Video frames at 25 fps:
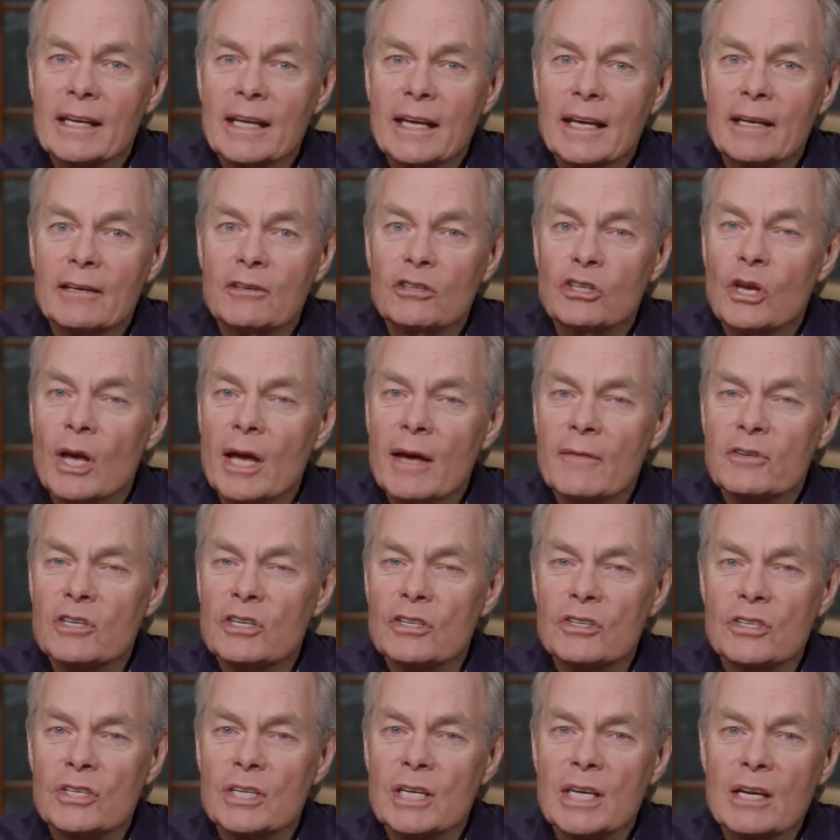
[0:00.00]
it you have to
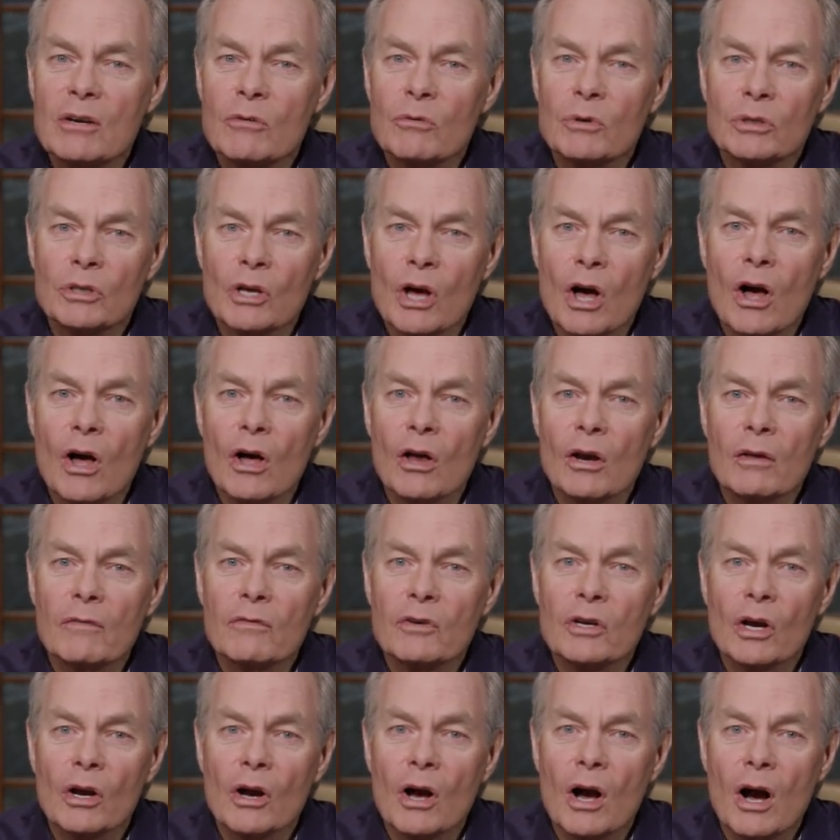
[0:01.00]
seek with all of
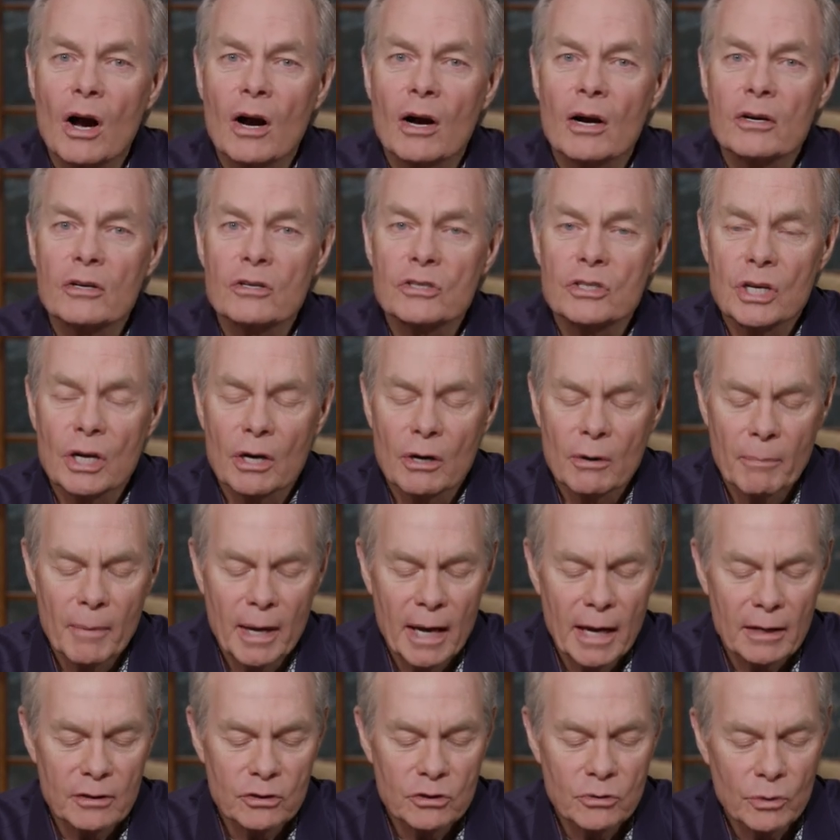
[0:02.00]
your heart,
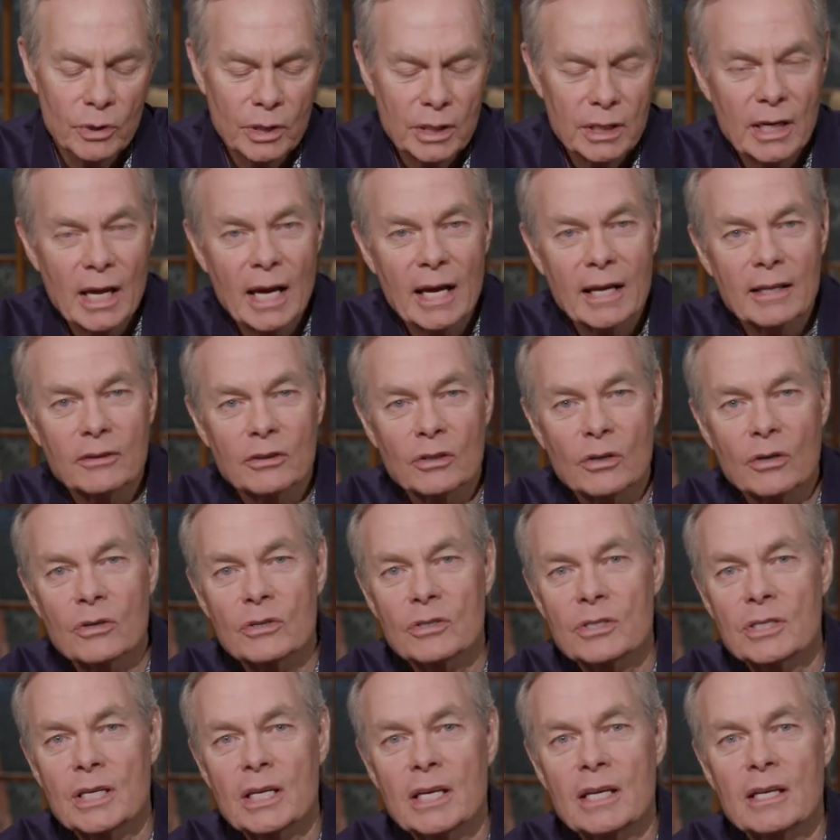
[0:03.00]
Jeremiah 29
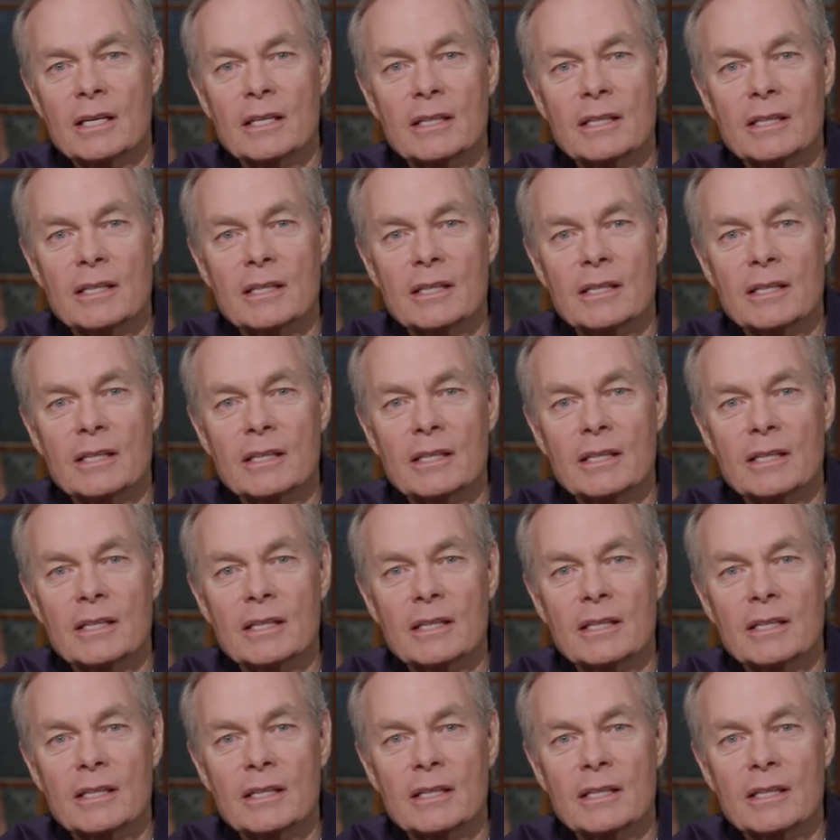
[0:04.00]
13.